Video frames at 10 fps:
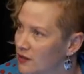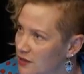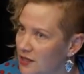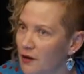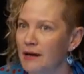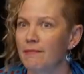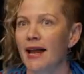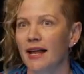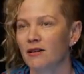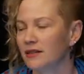So in
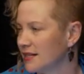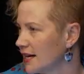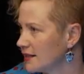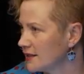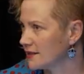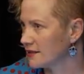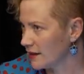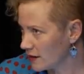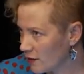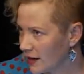many contexts,
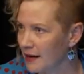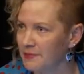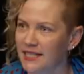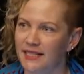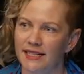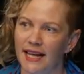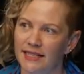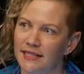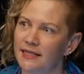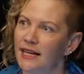along comes the
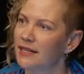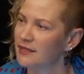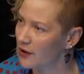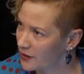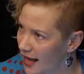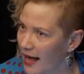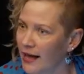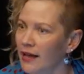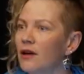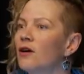state and says,
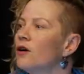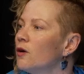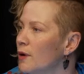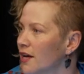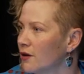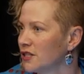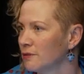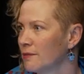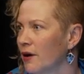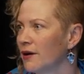okay, we're going
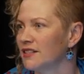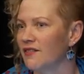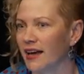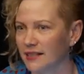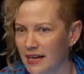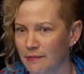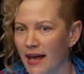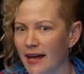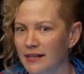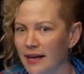to impose a vaccine
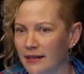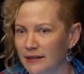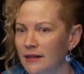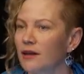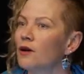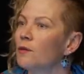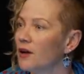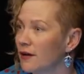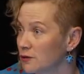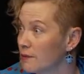mandate.
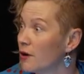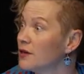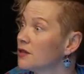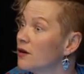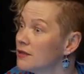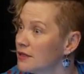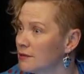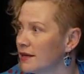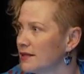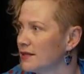We're going to impose
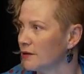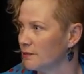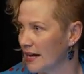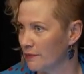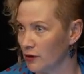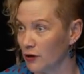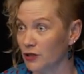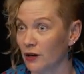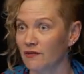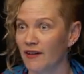consequences on people who
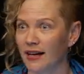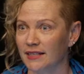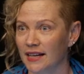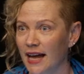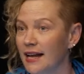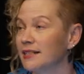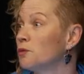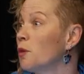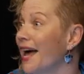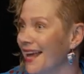don't vaccinate as
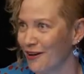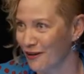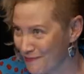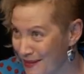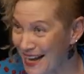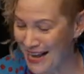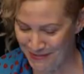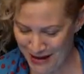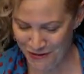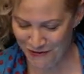a way of making
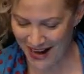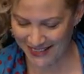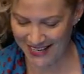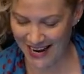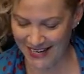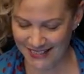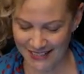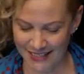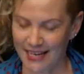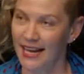people vaccinate.